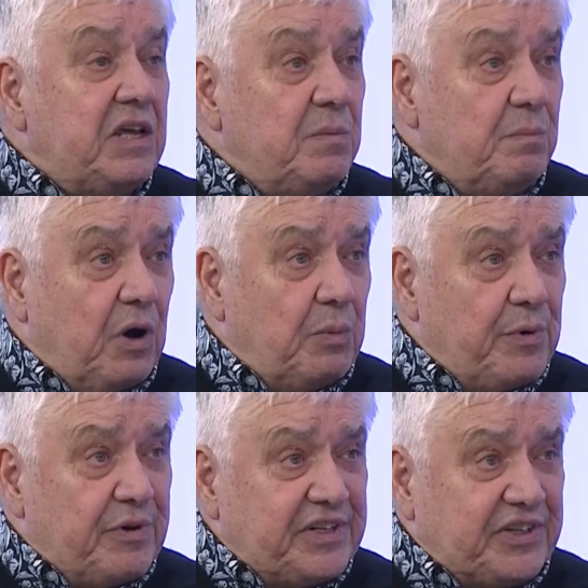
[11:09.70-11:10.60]

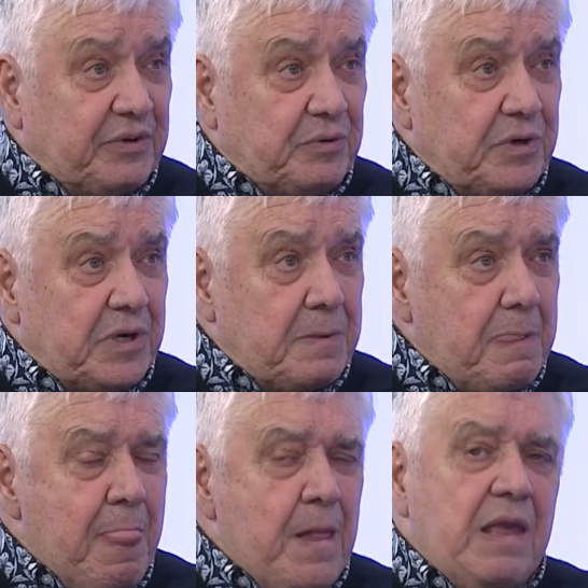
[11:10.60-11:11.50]
mulberry silk.
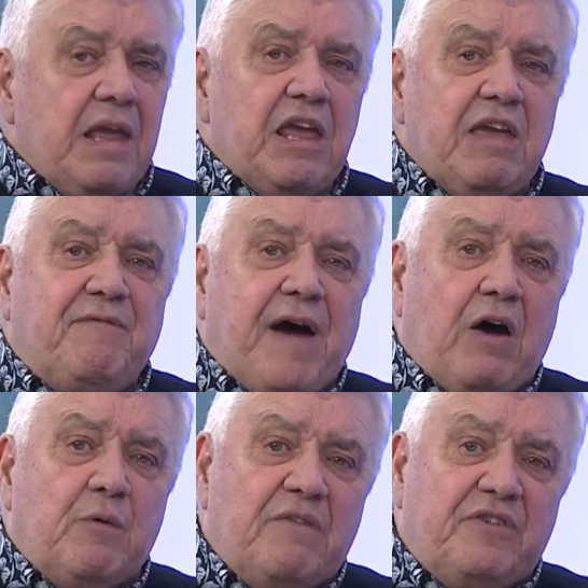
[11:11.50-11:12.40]
If,
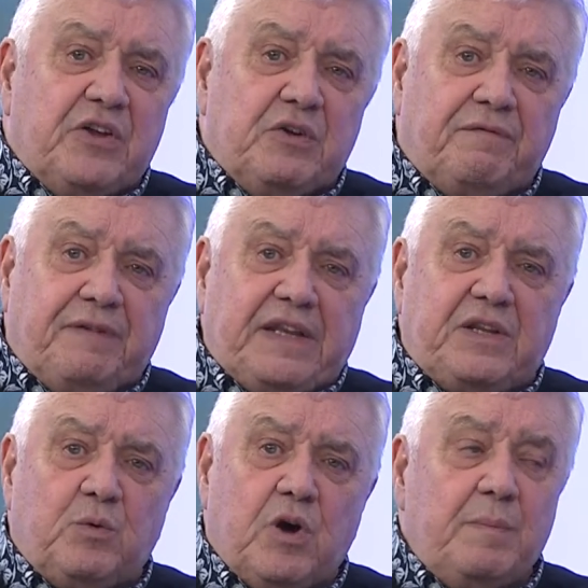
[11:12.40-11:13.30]
however, you feed
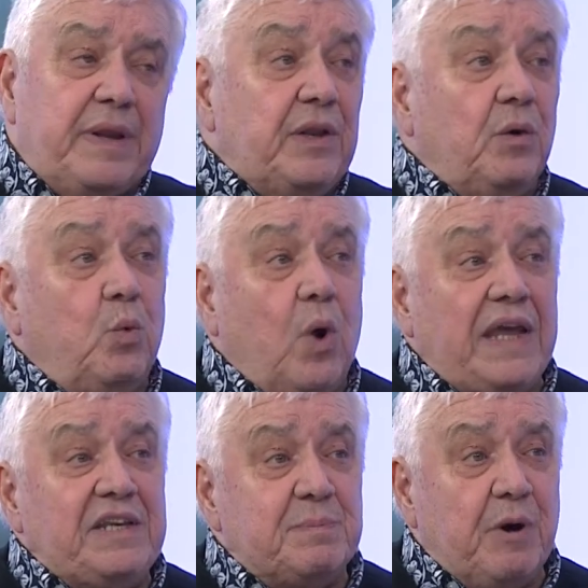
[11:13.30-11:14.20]
the worm in the
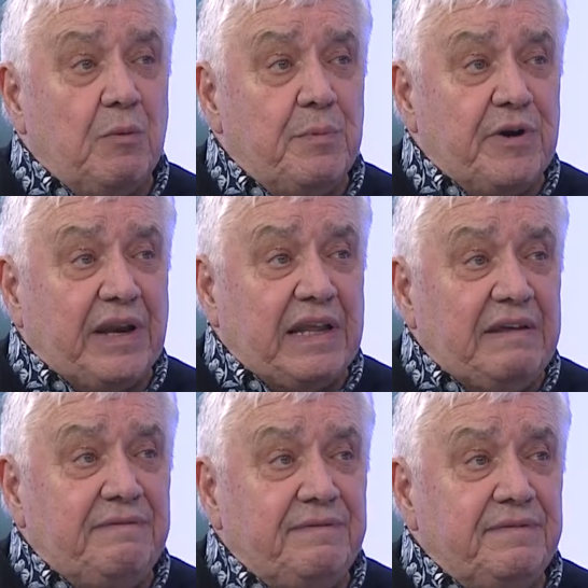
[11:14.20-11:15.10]
white mulberry
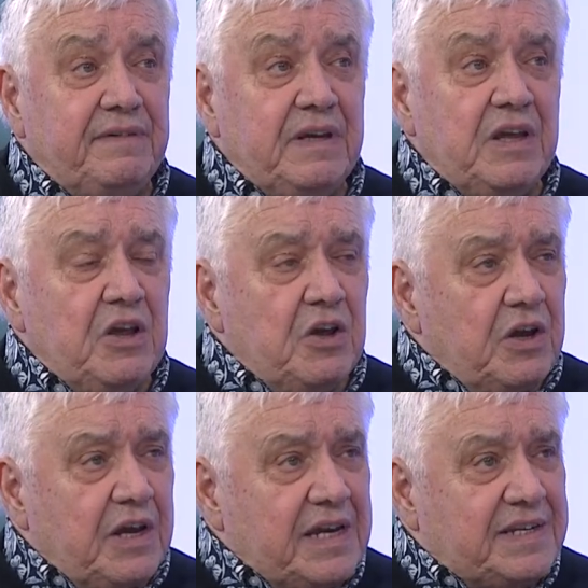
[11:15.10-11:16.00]
leaf,
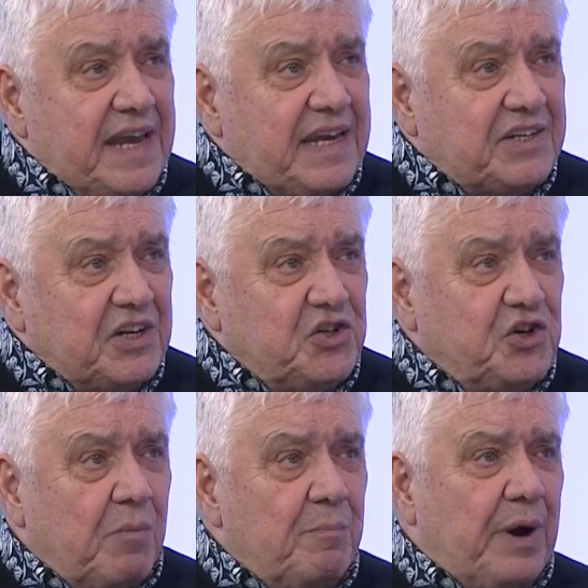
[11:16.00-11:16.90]
it takes a
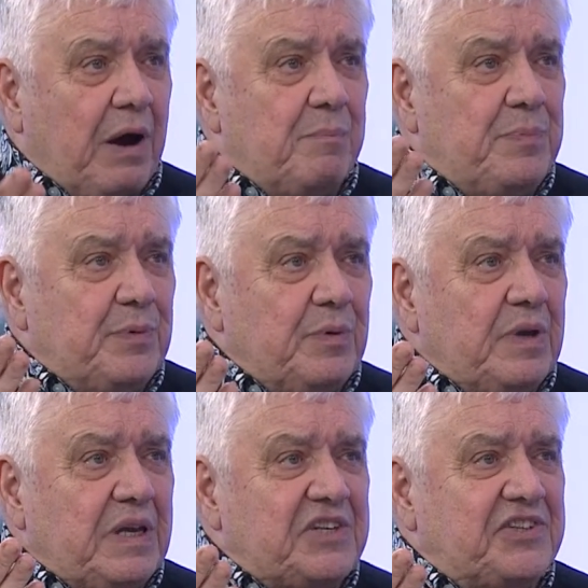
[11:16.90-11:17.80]
jump up,
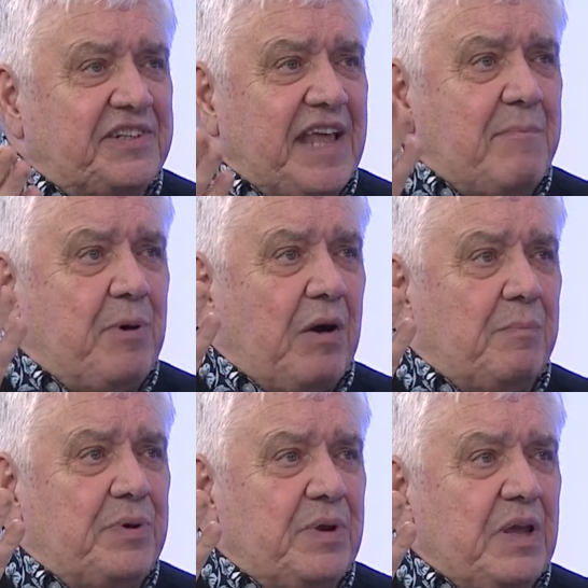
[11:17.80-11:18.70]
a step up.
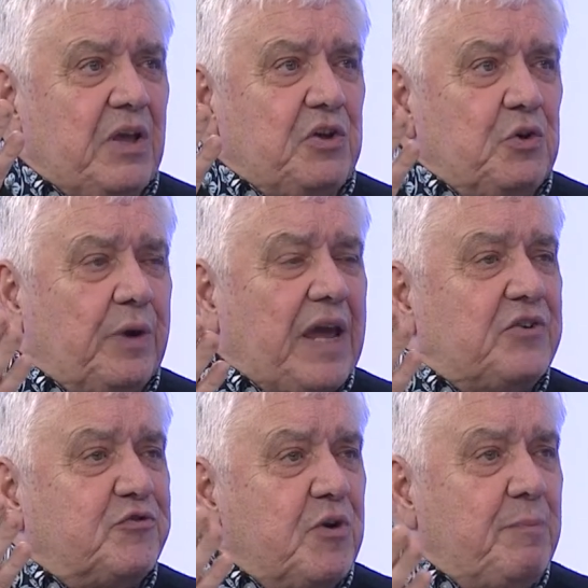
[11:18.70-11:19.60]
You
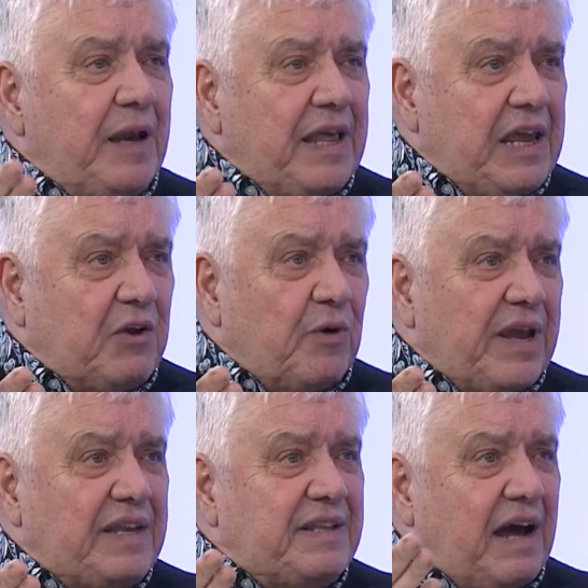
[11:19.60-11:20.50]
get AAA
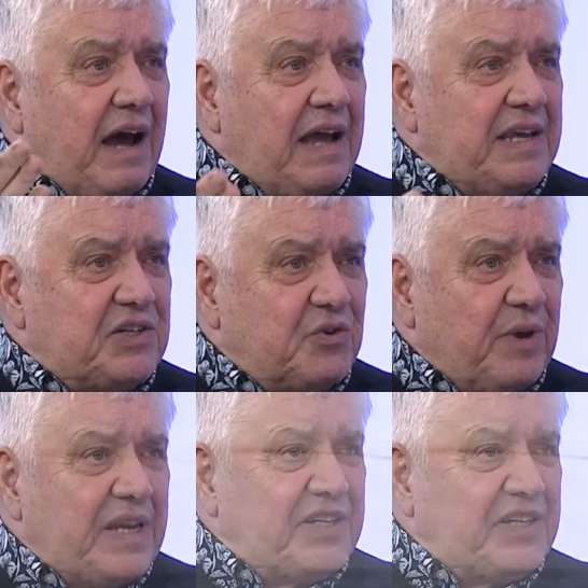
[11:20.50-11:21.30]
grade, the highest grade